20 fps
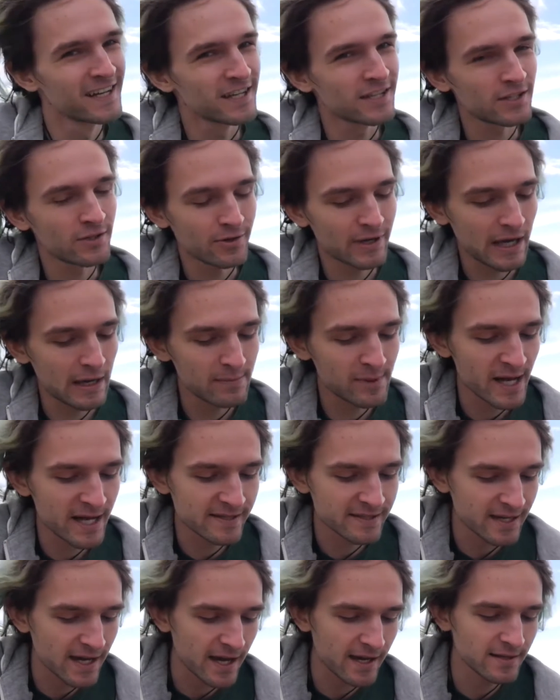you okay,
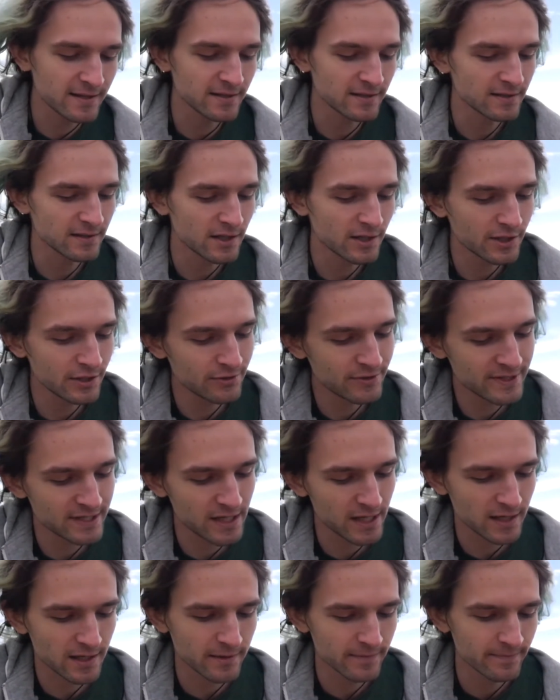Blastcat? Are you sick?